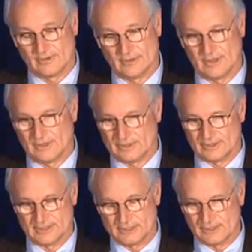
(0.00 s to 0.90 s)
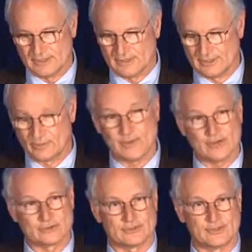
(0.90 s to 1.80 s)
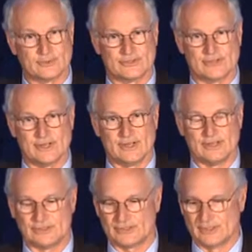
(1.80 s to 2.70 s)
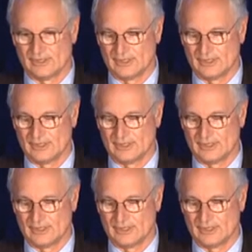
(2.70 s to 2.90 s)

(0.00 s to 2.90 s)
And at the end, the Pancreas Club has done this